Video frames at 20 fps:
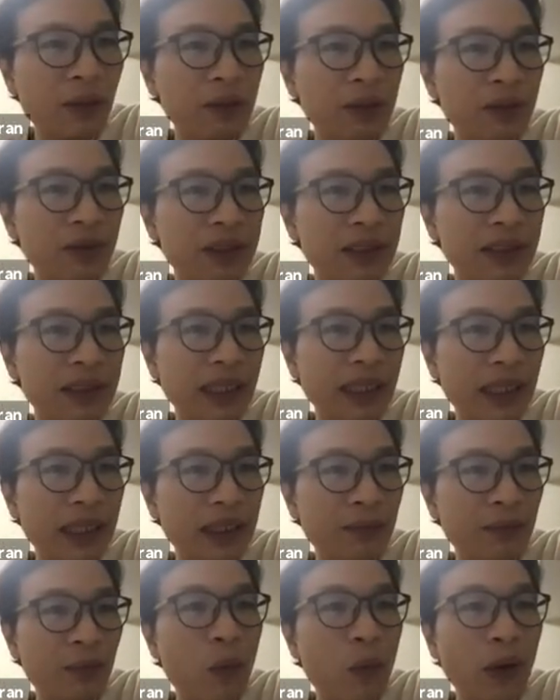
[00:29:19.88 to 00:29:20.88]
of you see
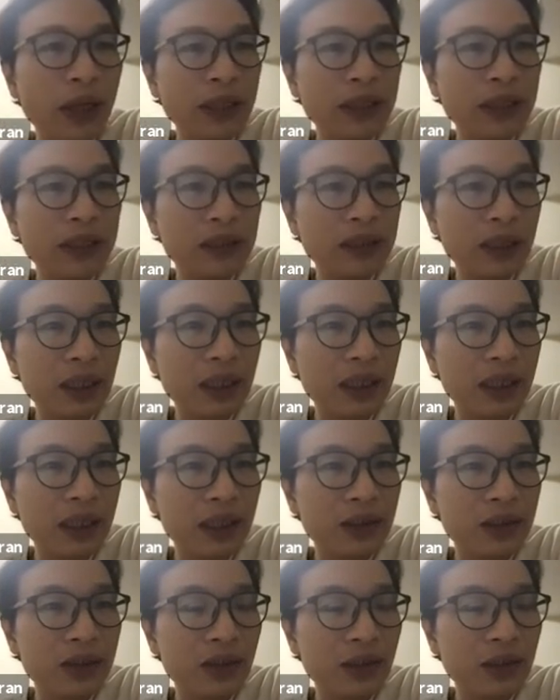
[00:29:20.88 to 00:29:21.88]
any points that
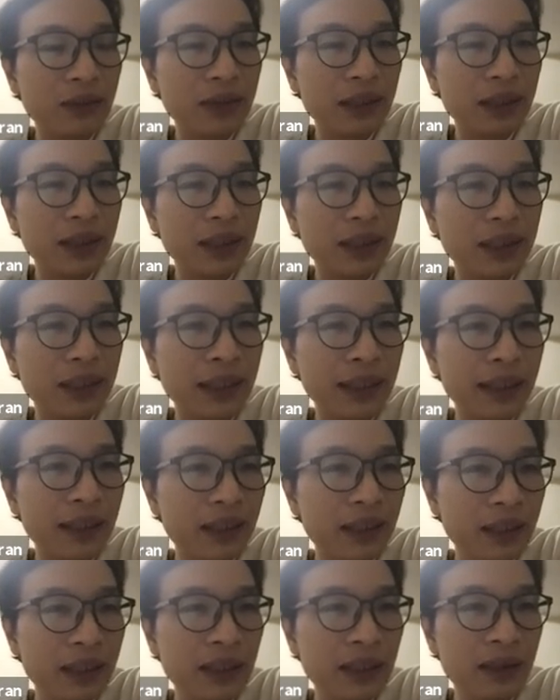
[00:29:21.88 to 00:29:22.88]
are sort of like
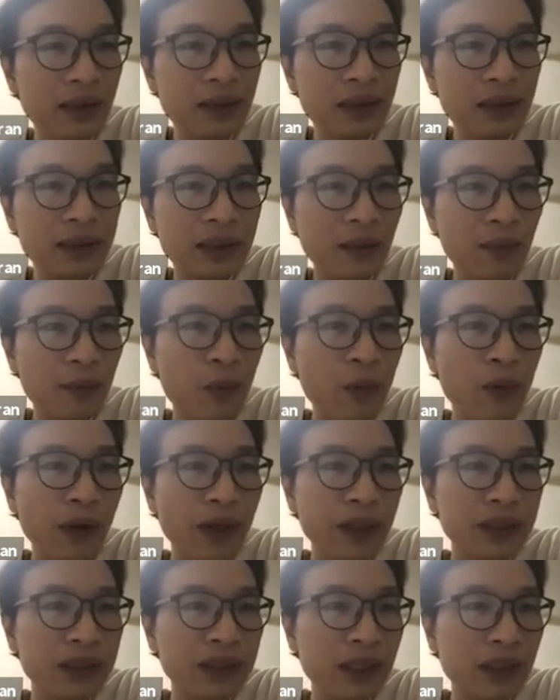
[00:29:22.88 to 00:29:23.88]
hidden here, or some
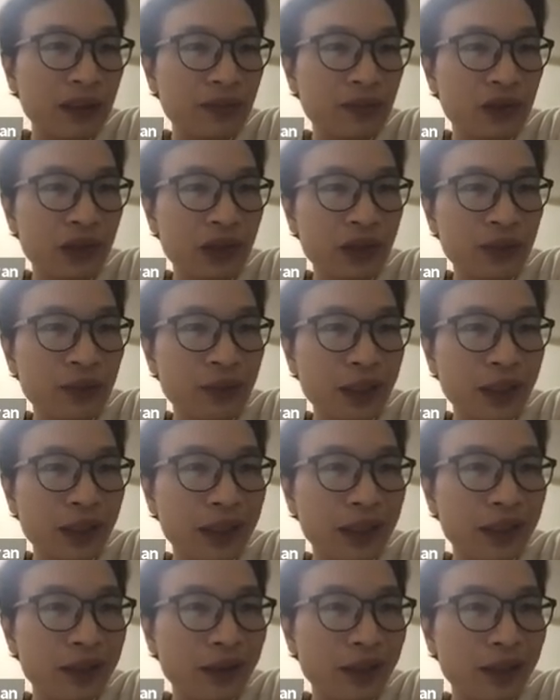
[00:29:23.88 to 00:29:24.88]
points that I'm sort of
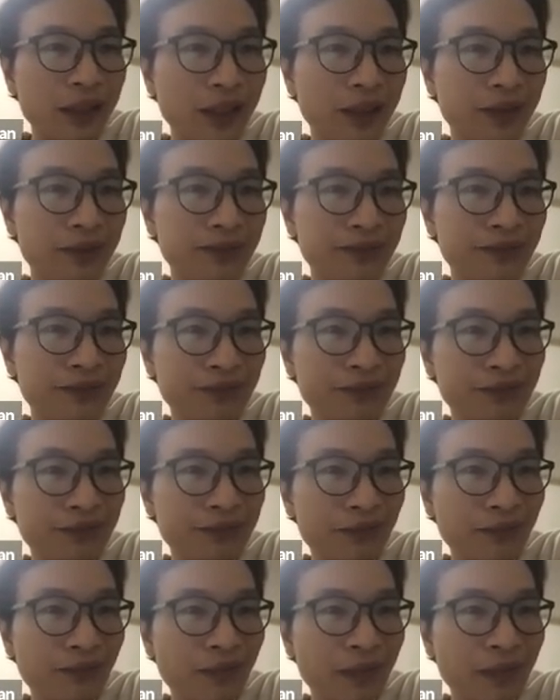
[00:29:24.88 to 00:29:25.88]
like
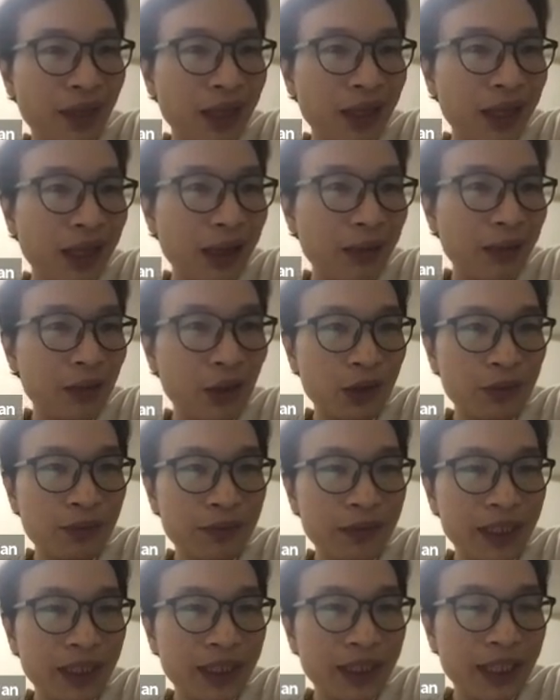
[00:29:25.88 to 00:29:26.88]
I'm
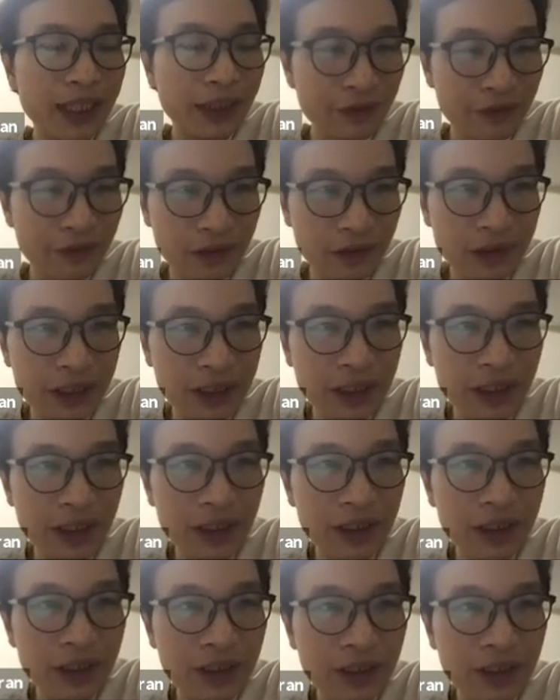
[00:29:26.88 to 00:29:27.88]
not being careful here?